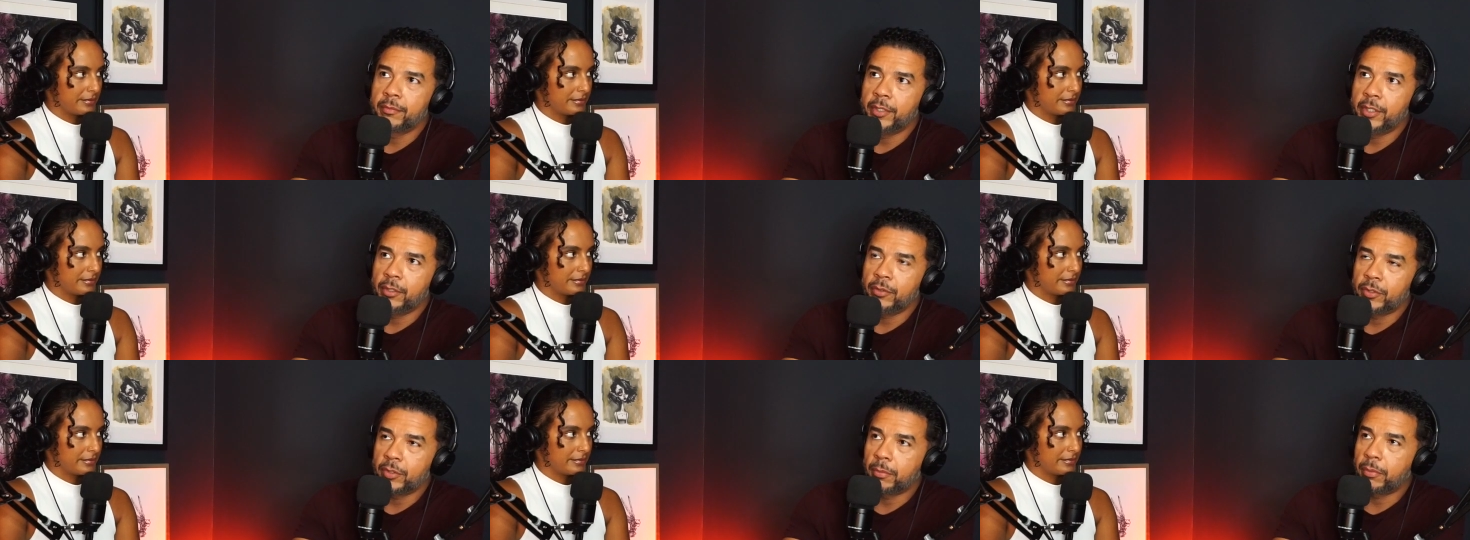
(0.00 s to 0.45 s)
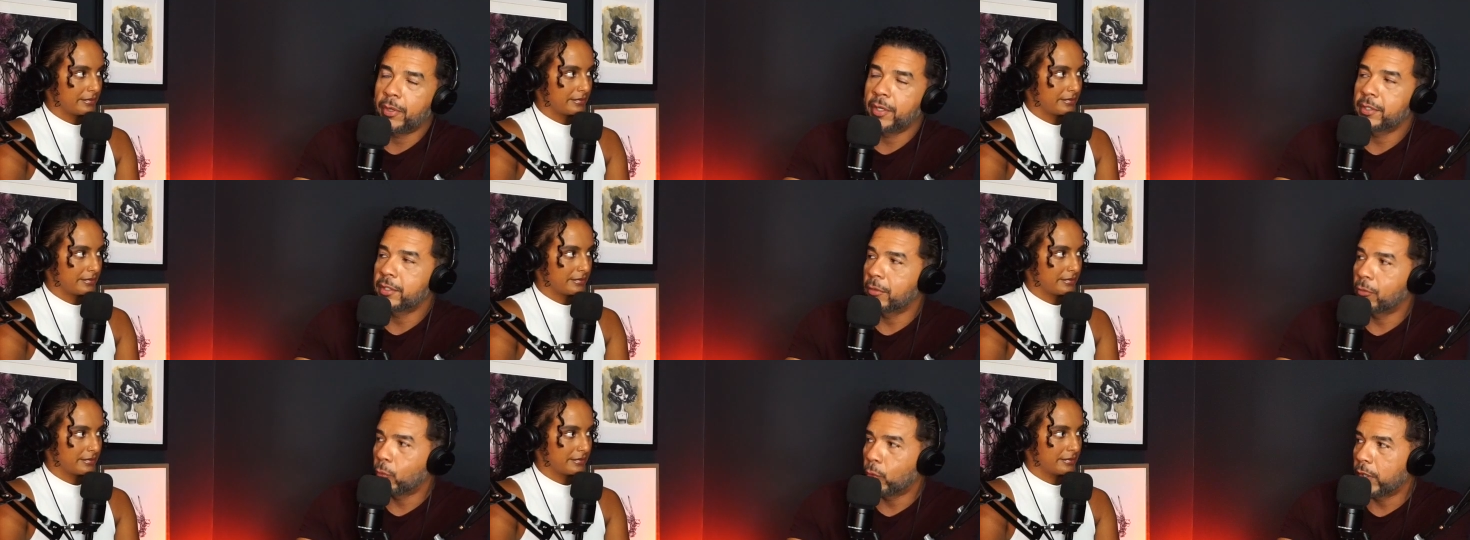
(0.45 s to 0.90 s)
Speaker 1: you know,
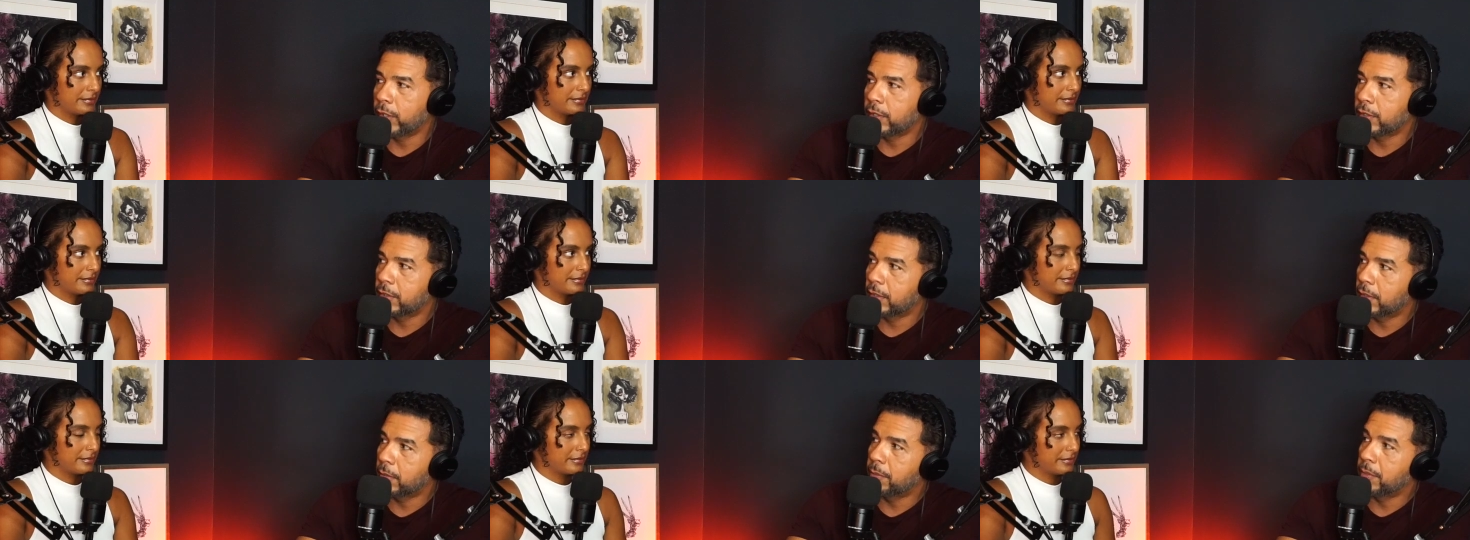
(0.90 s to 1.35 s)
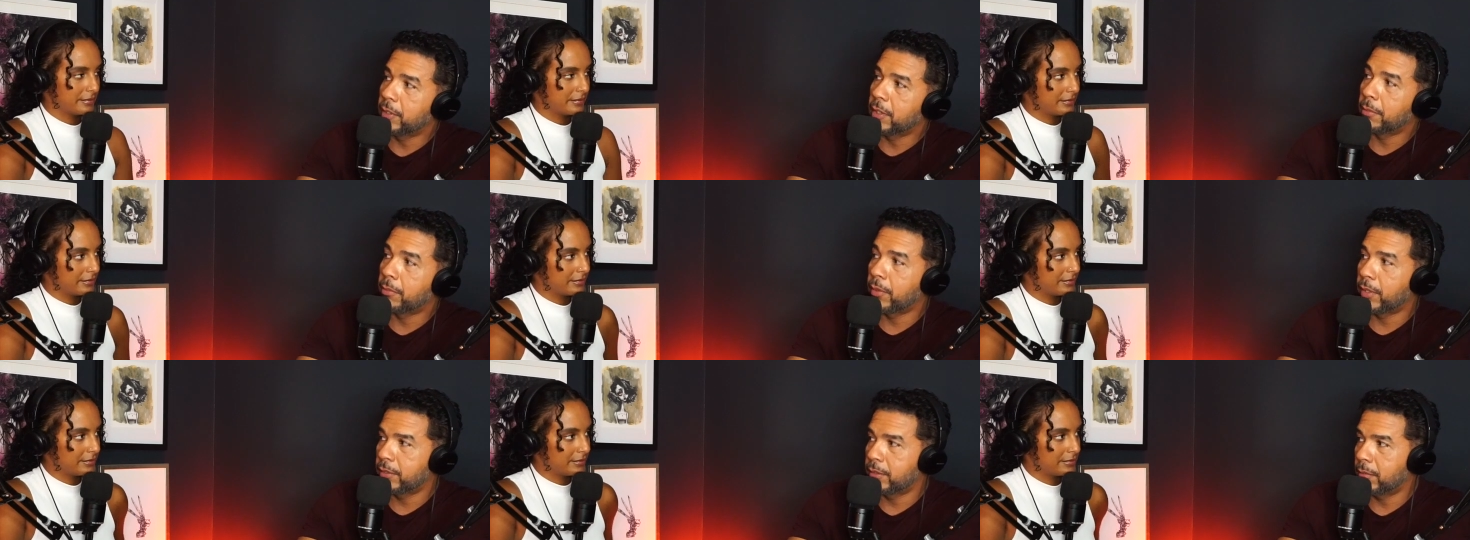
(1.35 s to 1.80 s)
depressed and rich than
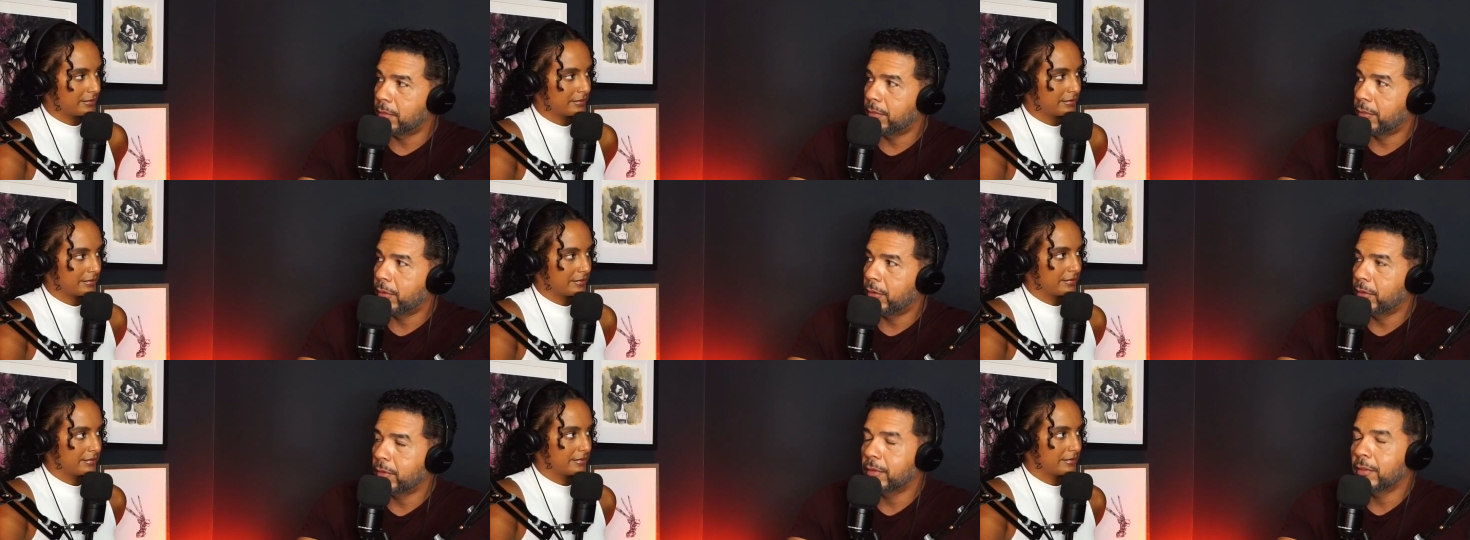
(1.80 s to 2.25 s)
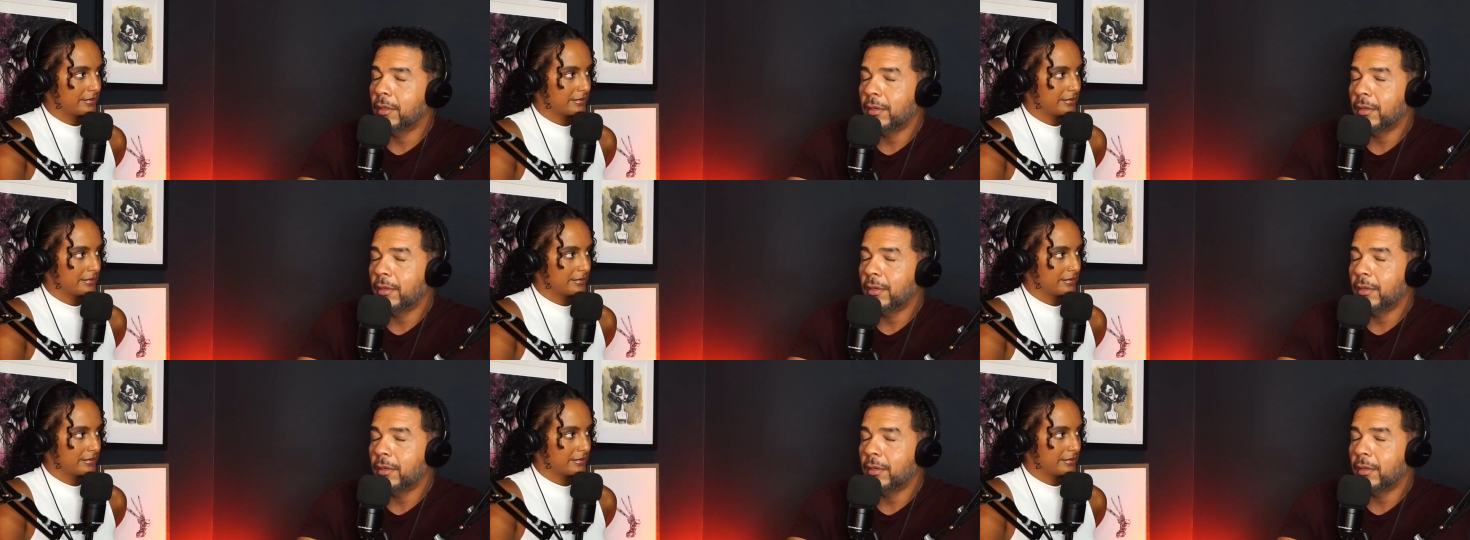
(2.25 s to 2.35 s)
depressed and broke."